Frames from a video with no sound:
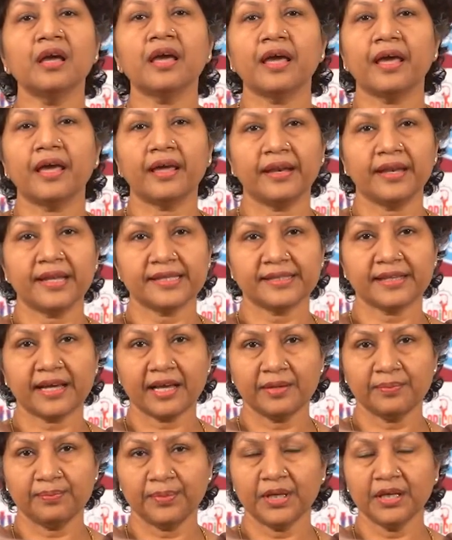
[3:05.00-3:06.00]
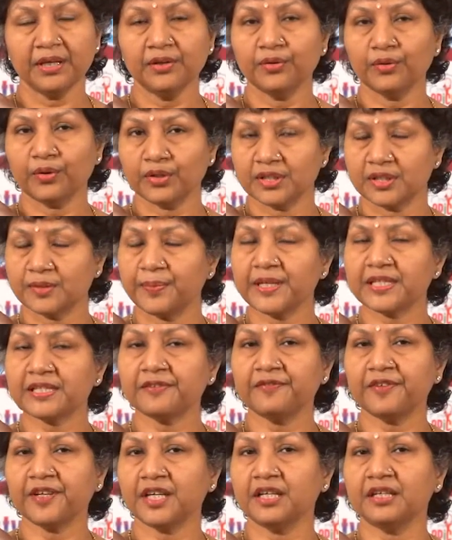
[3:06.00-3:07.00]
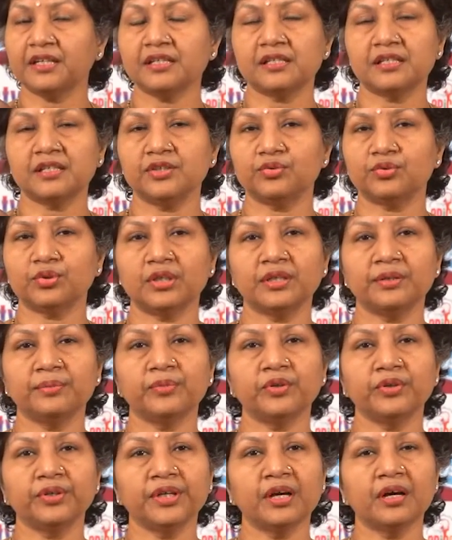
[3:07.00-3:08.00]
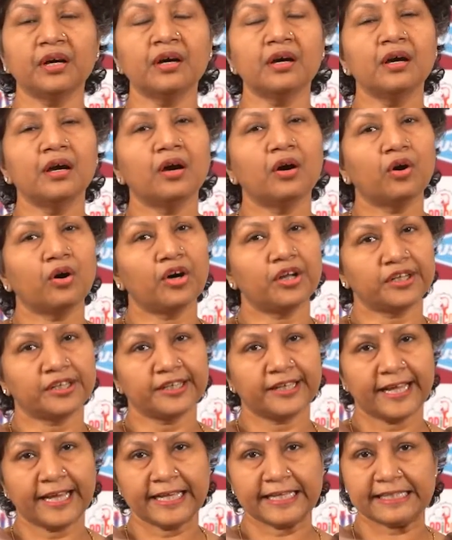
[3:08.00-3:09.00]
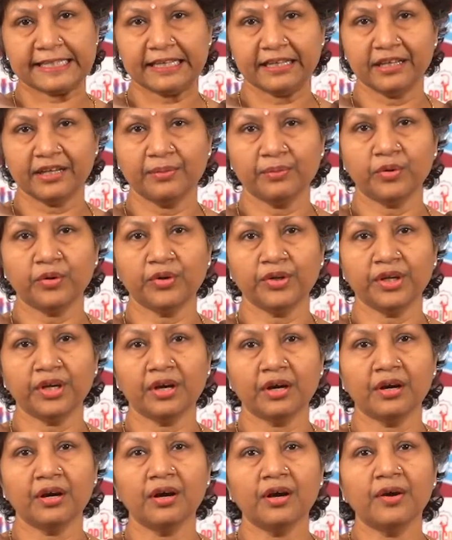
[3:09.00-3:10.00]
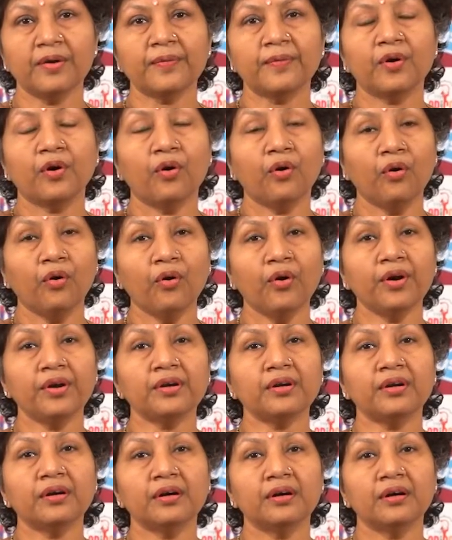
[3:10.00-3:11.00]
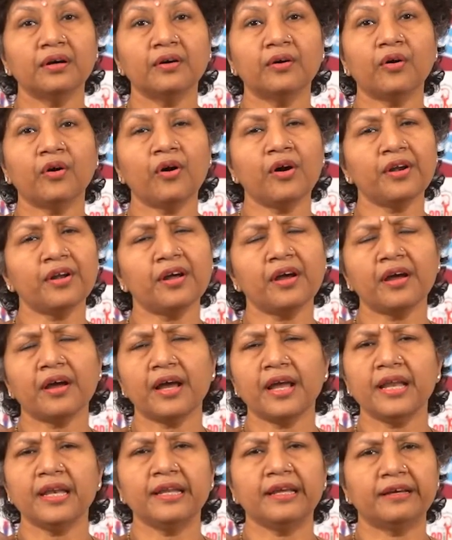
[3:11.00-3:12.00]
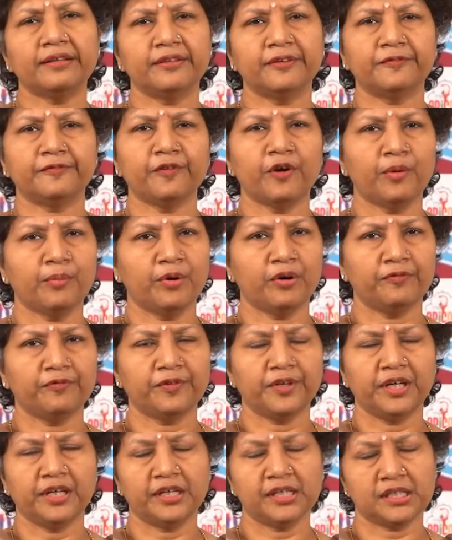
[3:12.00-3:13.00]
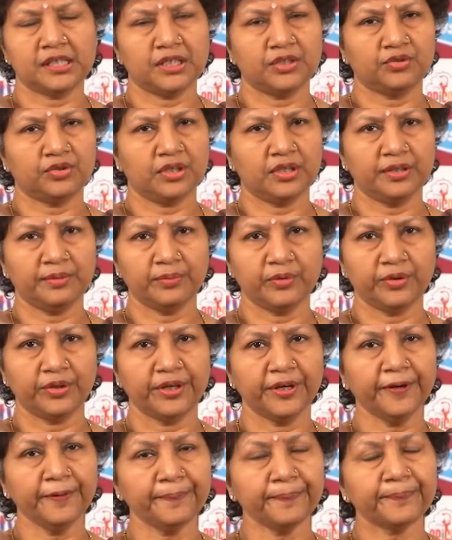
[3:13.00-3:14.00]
NSIP, non-specific interstitial pneumonia, organizing pneumonia, or any other form of interstitial pneumonia.